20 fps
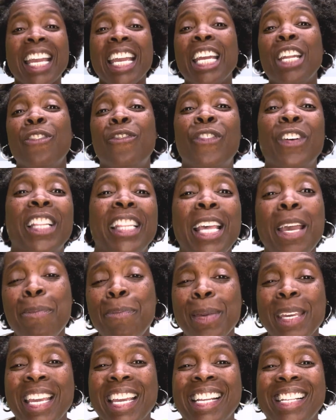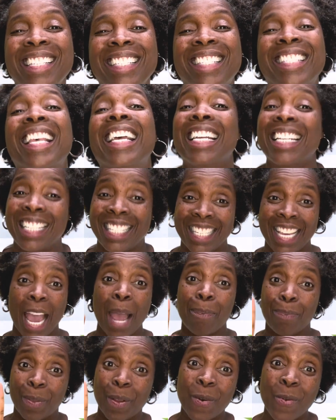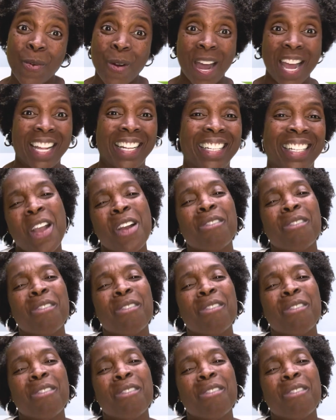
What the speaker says: in Philippians chapter 1.